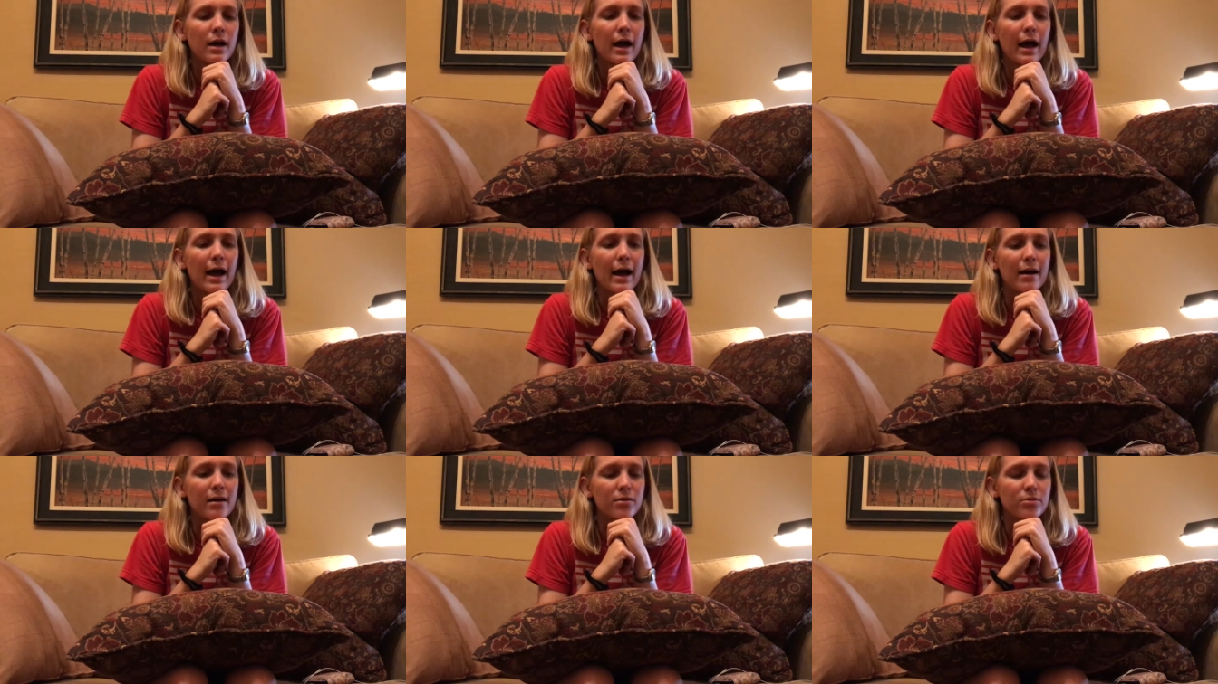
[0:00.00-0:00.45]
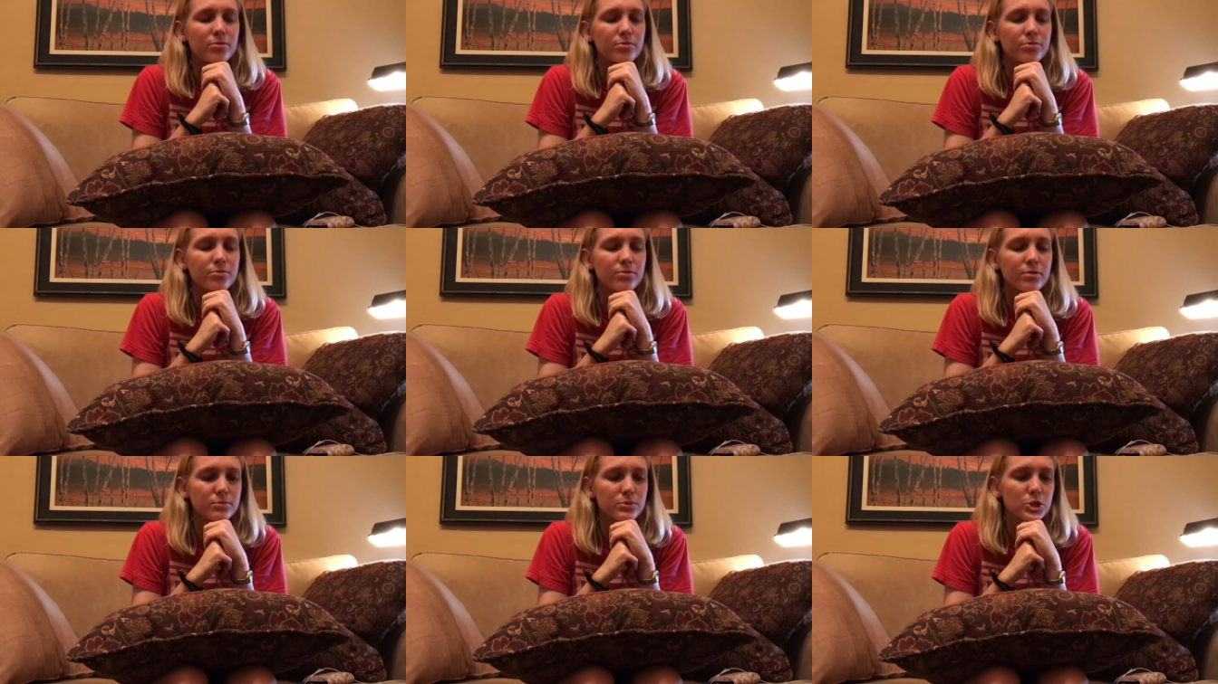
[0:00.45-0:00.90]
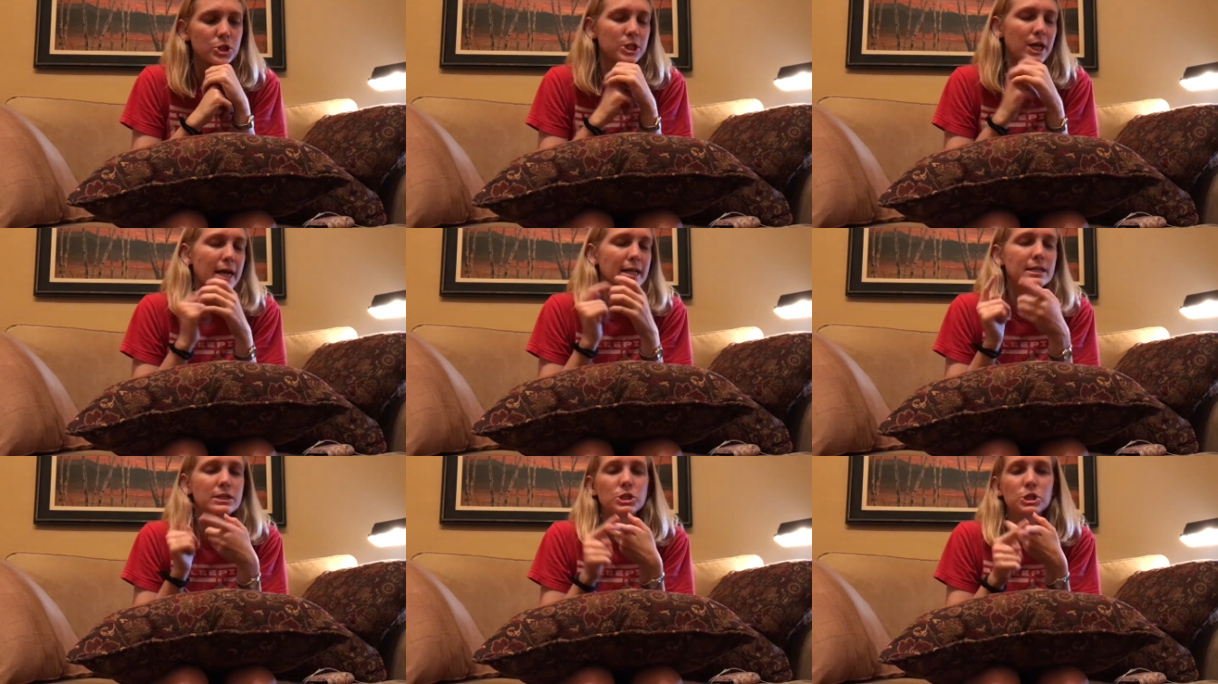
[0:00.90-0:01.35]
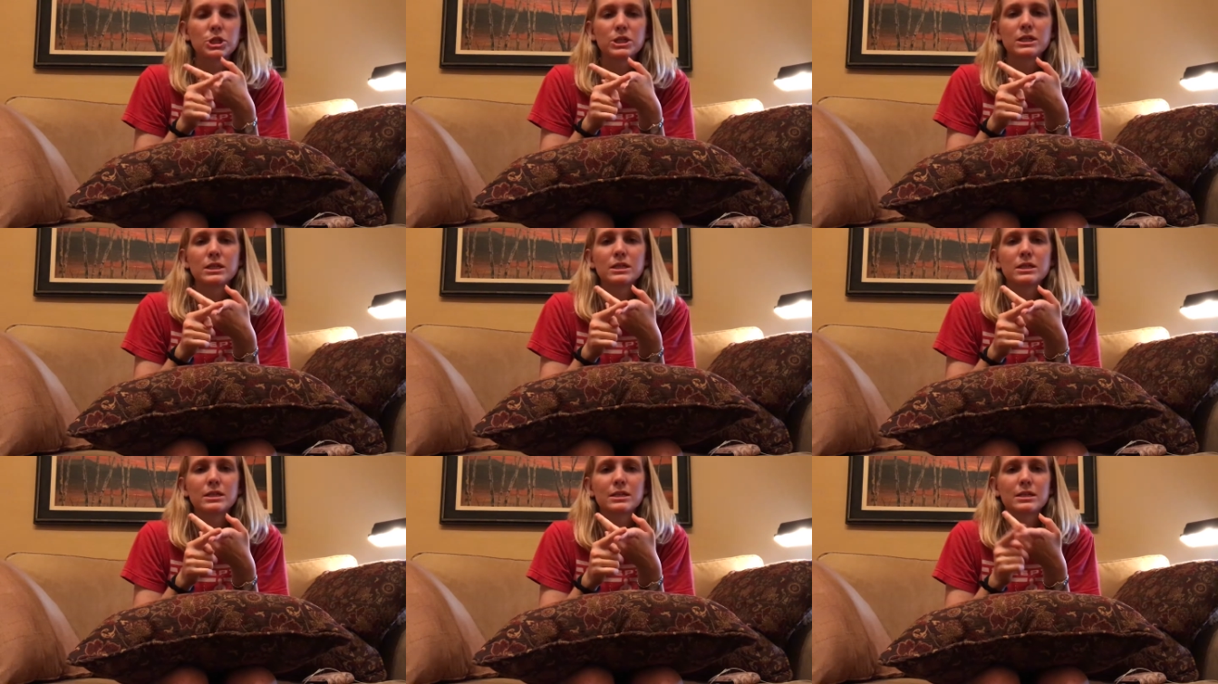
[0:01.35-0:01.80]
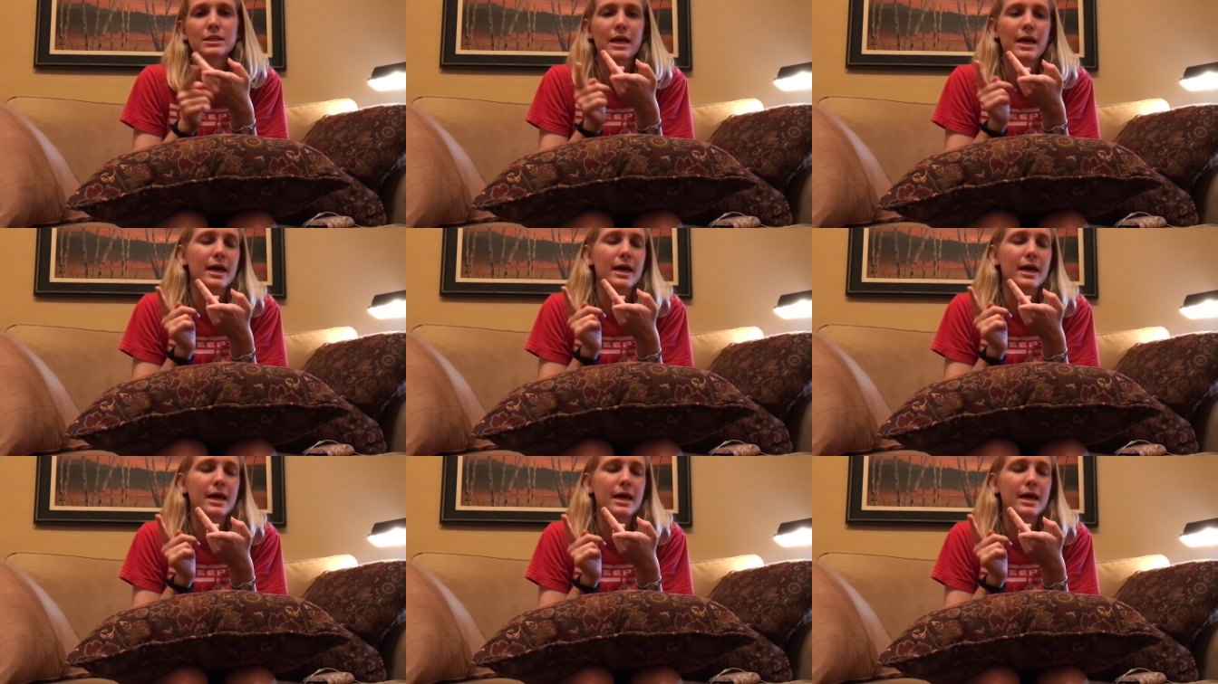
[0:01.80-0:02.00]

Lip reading: have challenges